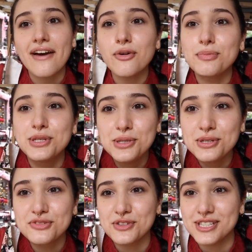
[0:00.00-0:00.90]
have a
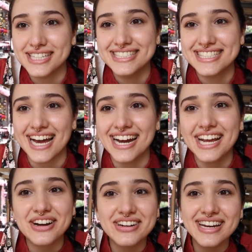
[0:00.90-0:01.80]
beautiful inside
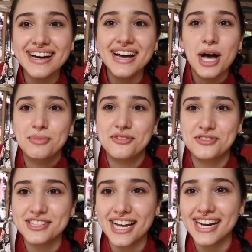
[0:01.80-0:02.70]
area, but
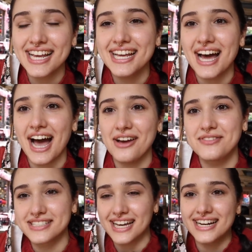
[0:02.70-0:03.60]
for lighting, I've
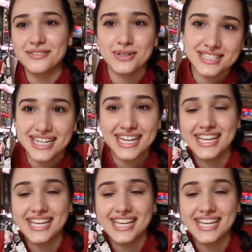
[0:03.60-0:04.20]
decided we're sitting